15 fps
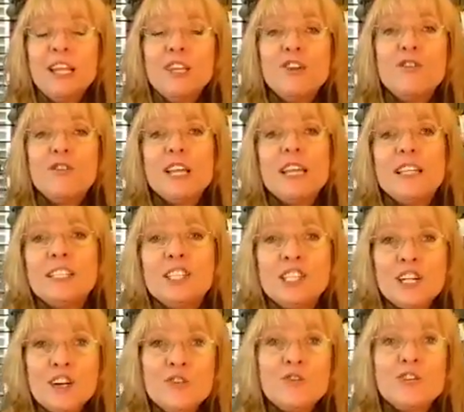you'll get
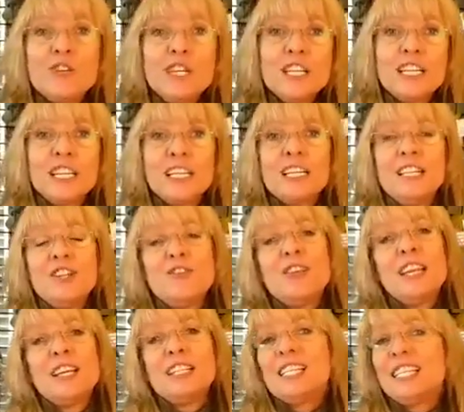so good at it, you
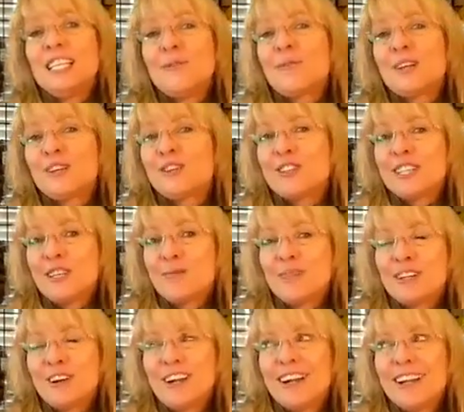can't see where your
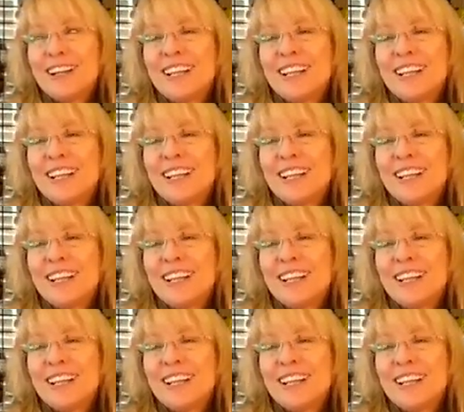seams are.